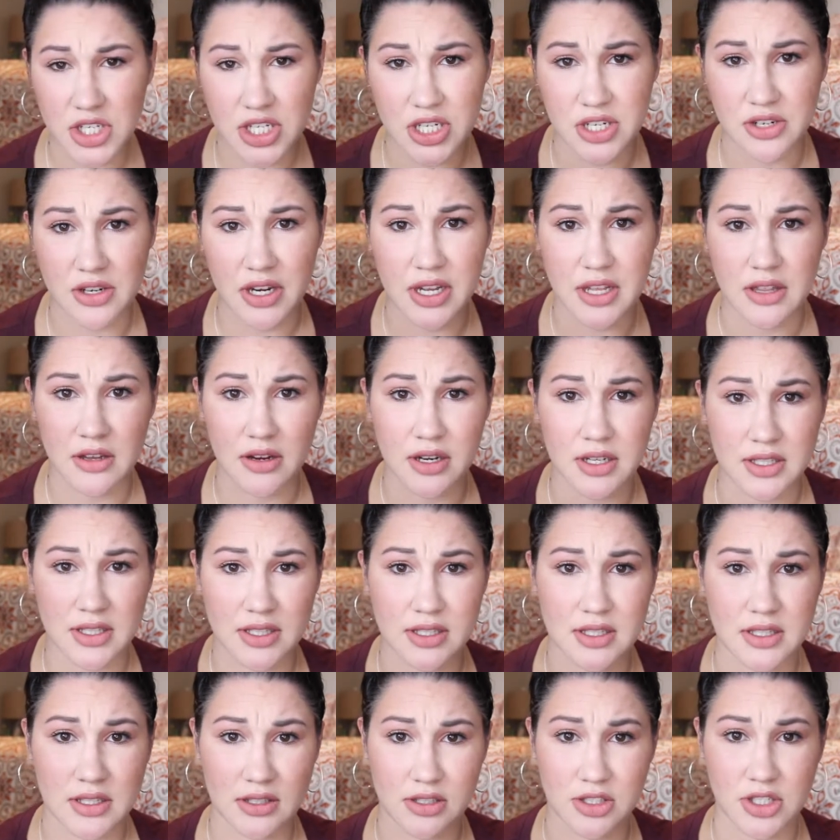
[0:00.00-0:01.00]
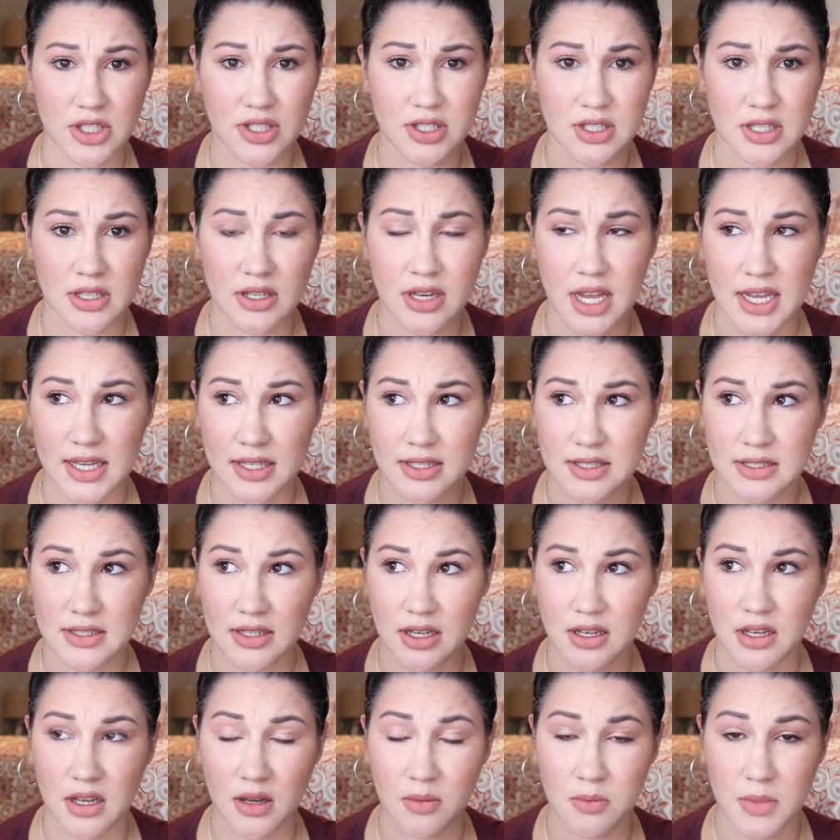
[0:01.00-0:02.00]
sheer either. It's just a nice
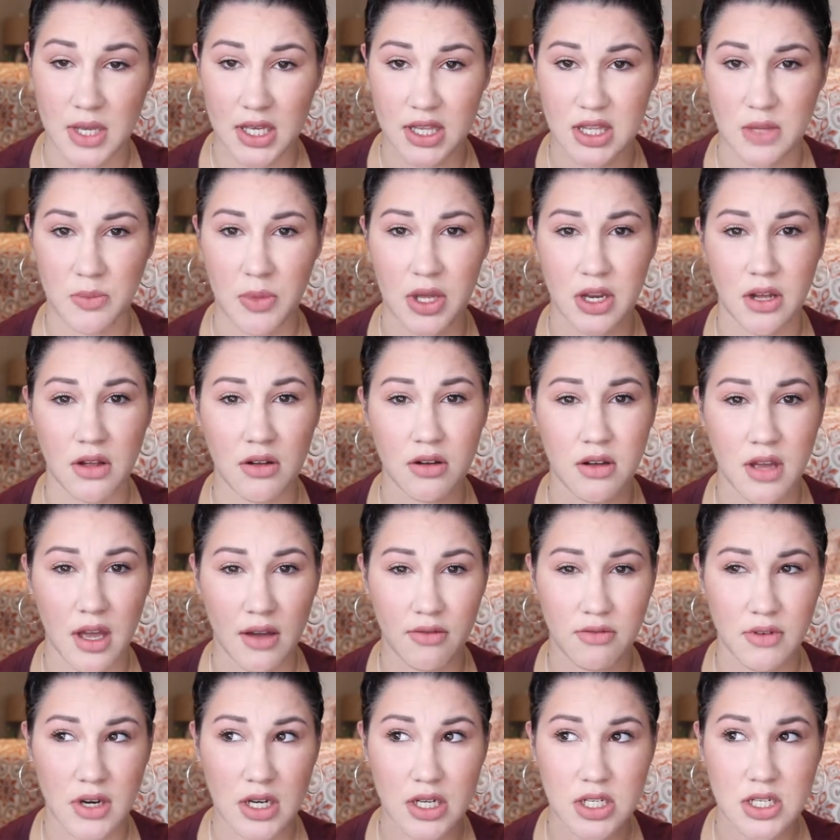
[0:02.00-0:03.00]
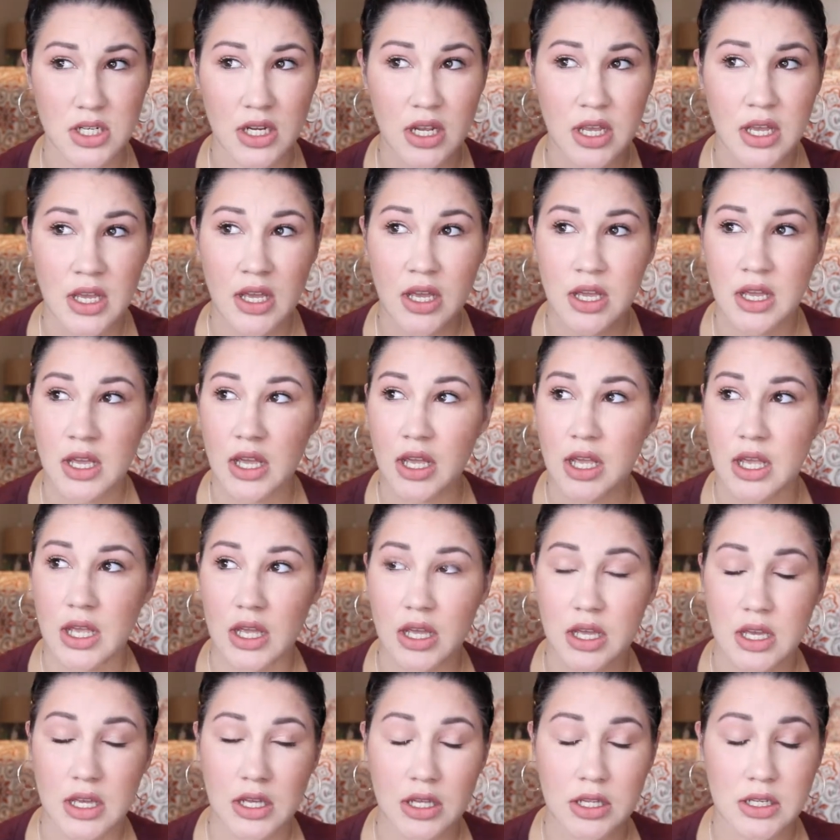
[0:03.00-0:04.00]
in the middle coverage,
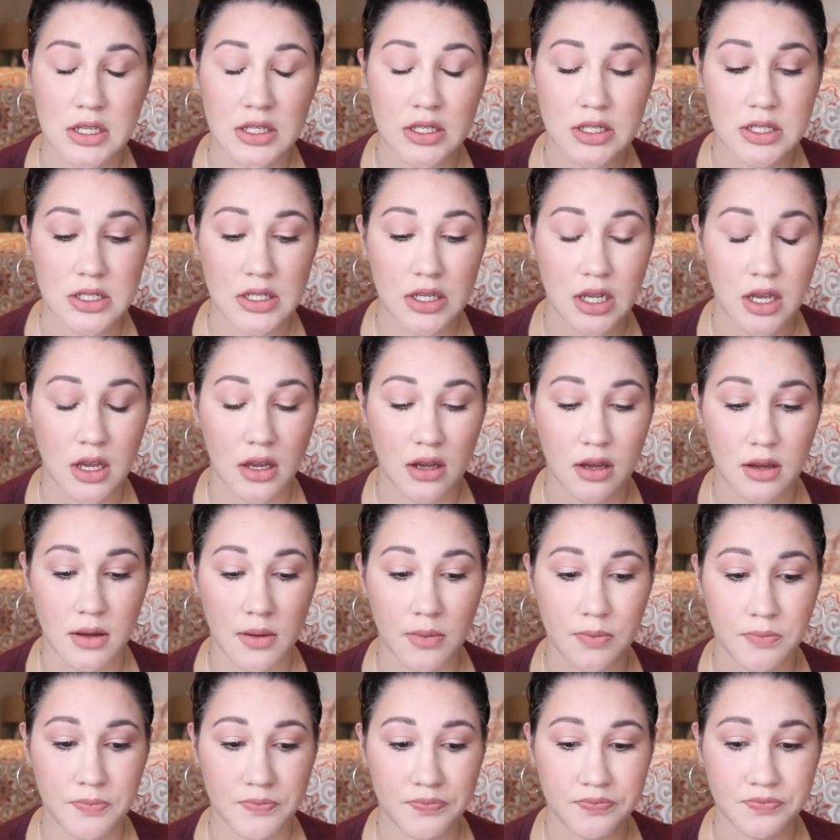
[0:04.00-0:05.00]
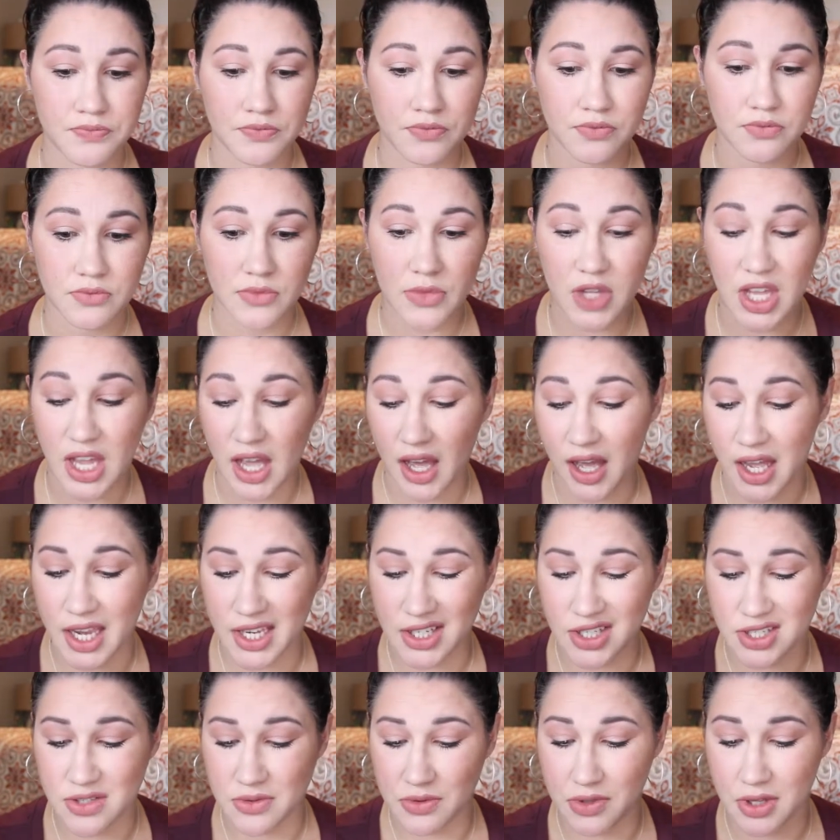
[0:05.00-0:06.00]
and yeah, I
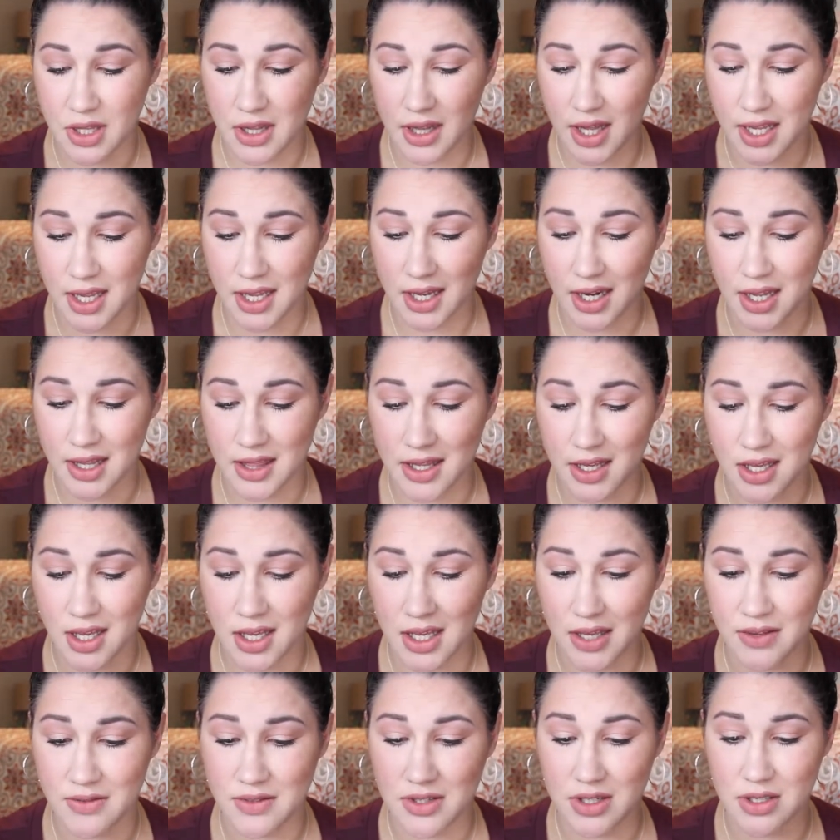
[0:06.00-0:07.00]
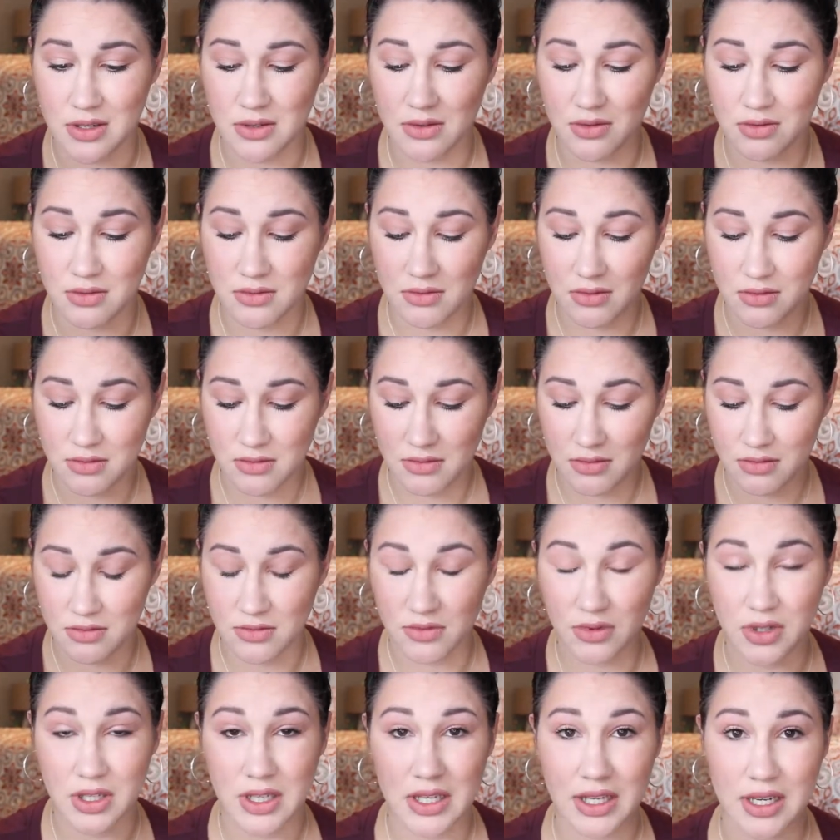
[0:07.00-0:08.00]
just really like it. I think it gives you
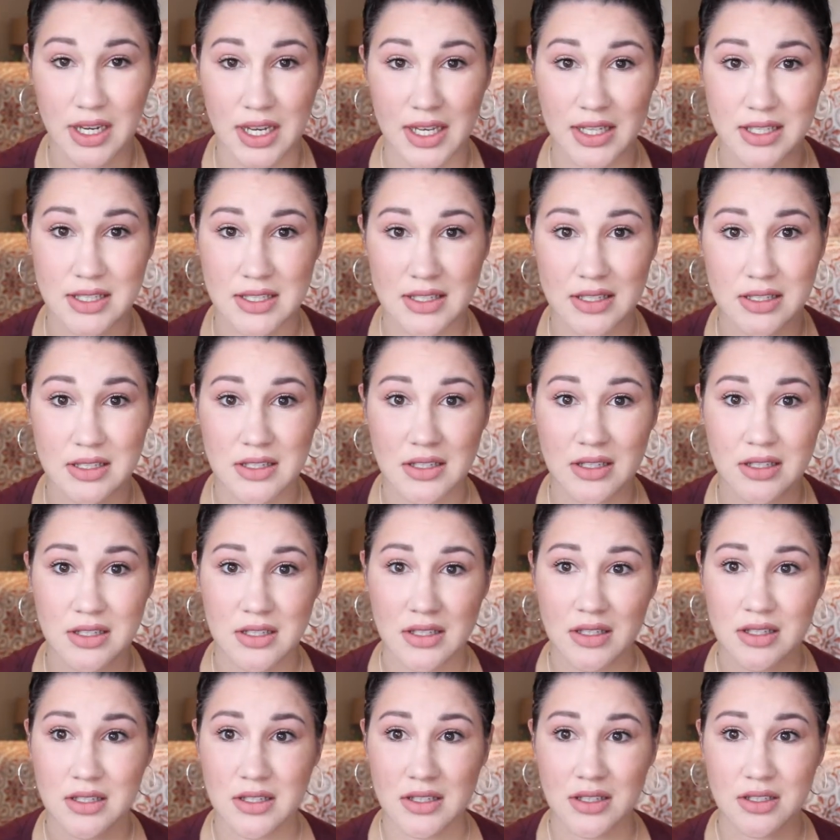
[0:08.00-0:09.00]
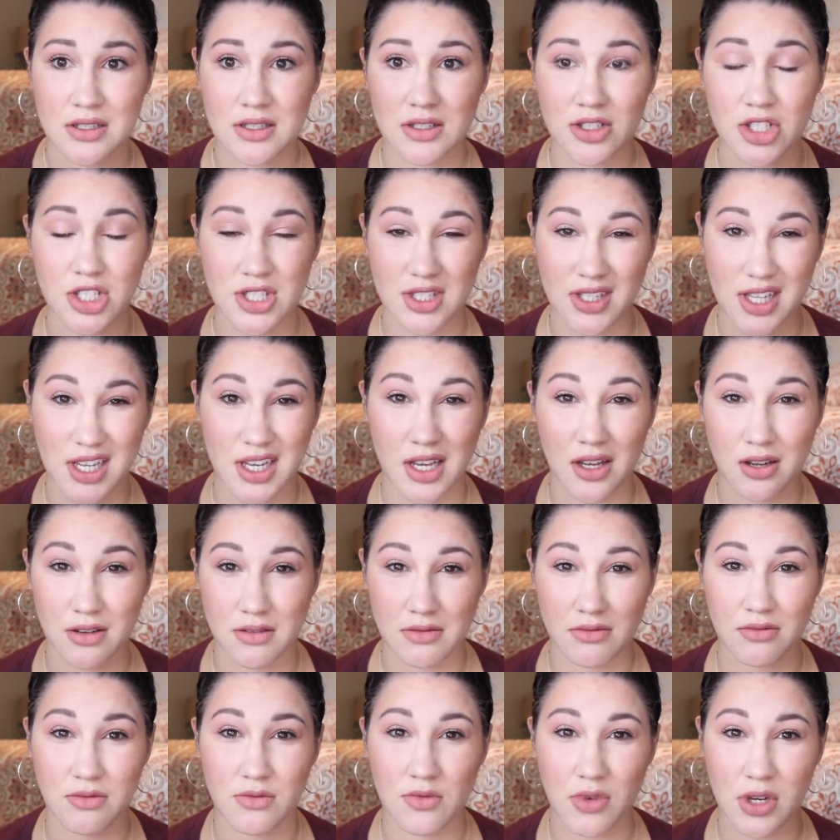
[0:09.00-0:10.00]
really nice, just like
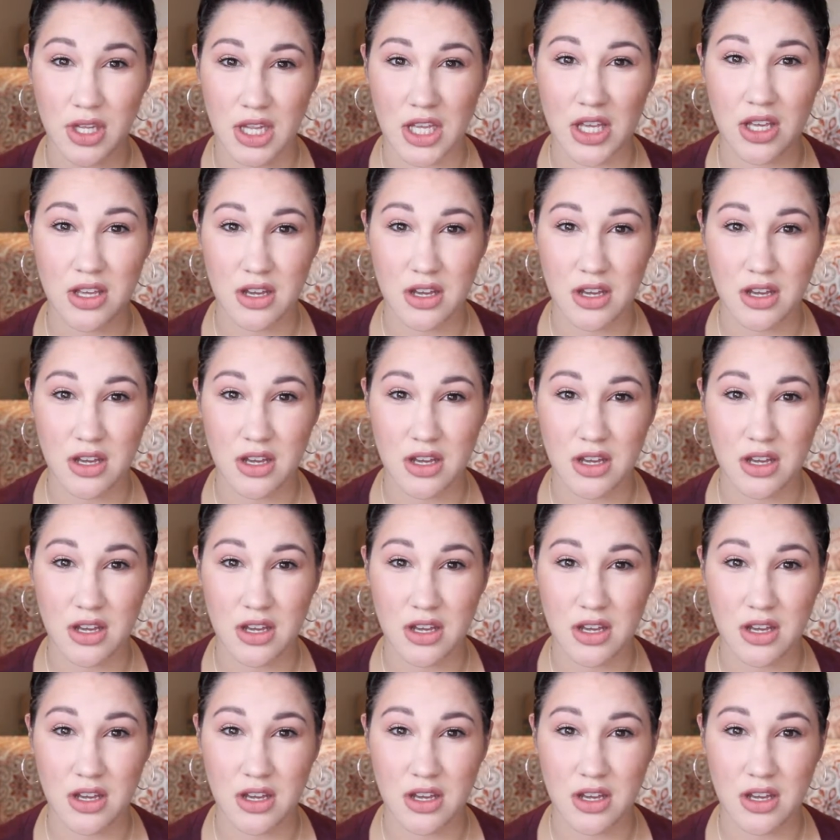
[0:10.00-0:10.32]
a really